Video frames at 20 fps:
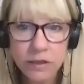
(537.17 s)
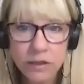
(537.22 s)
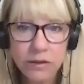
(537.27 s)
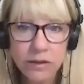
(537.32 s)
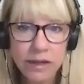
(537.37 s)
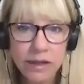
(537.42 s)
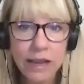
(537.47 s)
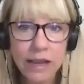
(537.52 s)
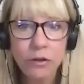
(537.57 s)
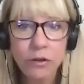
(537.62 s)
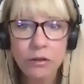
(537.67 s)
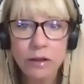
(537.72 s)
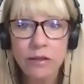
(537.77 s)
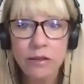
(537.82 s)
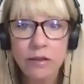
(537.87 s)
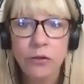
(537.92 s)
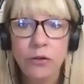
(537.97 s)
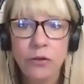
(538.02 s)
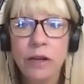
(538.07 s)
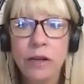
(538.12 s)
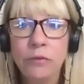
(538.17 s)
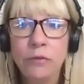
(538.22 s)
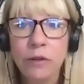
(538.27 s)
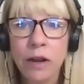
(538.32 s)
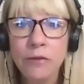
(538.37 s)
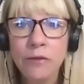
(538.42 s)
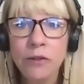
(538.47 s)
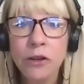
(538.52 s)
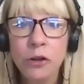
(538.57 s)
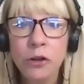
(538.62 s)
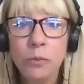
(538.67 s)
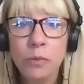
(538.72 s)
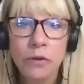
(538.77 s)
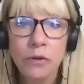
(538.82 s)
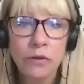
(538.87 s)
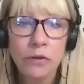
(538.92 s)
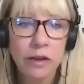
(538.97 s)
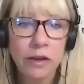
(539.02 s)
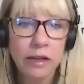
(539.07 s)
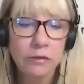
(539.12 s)
Together, let's create revenue
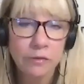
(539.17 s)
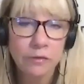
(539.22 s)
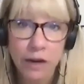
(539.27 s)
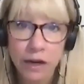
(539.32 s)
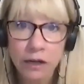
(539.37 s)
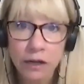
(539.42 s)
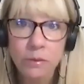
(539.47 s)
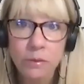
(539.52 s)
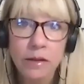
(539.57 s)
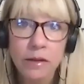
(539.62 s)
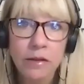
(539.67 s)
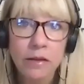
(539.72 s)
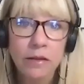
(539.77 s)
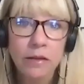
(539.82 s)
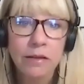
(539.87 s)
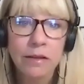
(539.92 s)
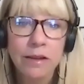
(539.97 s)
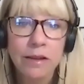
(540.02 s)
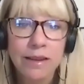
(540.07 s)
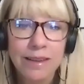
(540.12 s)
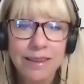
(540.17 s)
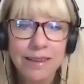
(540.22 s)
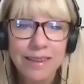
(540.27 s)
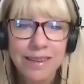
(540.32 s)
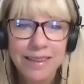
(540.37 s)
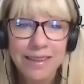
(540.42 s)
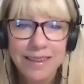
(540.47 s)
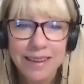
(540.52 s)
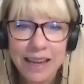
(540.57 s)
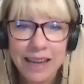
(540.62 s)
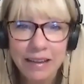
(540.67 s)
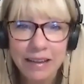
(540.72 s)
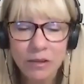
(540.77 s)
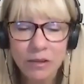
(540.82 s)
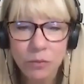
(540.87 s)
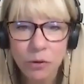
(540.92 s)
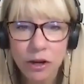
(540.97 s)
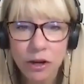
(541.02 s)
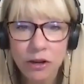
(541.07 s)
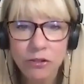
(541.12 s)
boosting environments and
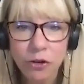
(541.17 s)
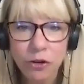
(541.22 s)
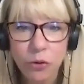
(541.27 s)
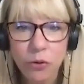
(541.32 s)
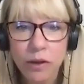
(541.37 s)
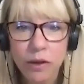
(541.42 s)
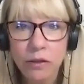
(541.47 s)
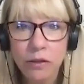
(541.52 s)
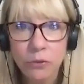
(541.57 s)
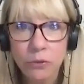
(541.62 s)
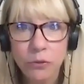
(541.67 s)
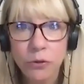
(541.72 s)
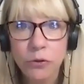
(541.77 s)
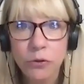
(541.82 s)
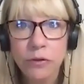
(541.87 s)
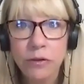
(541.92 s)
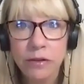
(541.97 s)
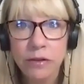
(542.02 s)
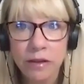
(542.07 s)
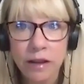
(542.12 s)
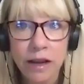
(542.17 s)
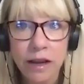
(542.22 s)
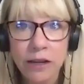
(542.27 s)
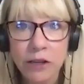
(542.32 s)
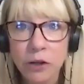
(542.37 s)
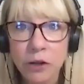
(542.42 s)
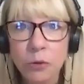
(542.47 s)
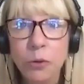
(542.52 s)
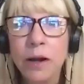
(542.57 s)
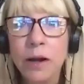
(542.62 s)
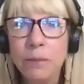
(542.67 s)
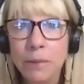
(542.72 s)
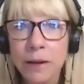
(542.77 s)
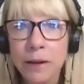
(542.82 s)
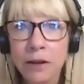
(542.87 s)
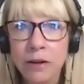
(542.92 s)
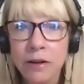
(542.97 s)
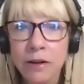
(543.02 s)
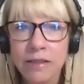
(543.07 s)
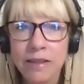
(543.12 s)
spread joy through design. You want
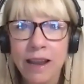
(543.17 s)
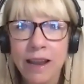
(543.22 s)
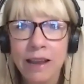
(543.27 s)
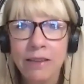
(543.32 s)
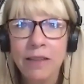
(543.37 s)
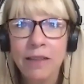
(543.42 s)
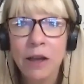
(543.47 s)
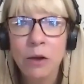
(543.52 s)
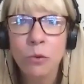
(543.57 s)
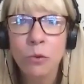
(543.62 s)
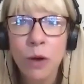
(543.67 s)
parents to have that